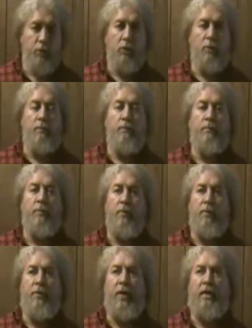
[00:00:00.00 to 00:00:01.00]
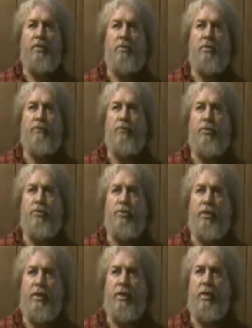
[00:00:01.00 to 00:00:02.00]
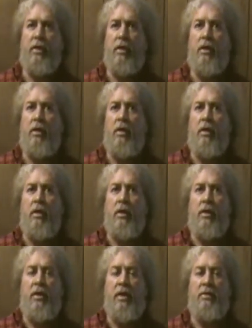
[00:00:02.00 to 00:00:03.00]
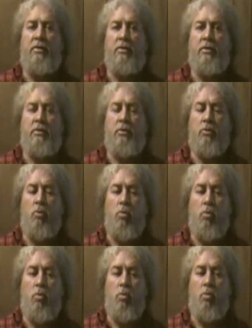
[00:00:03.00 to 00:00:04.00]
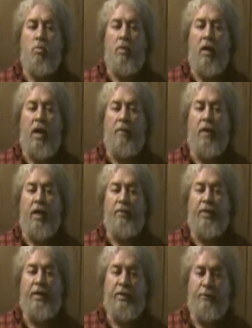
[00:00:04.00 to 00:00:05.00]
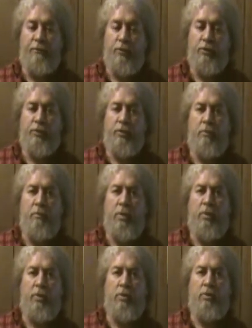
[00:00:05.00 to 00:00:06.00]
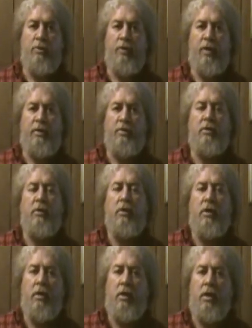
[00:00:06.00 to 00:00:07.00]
So that's the first thing. That's, I think, the first miracle that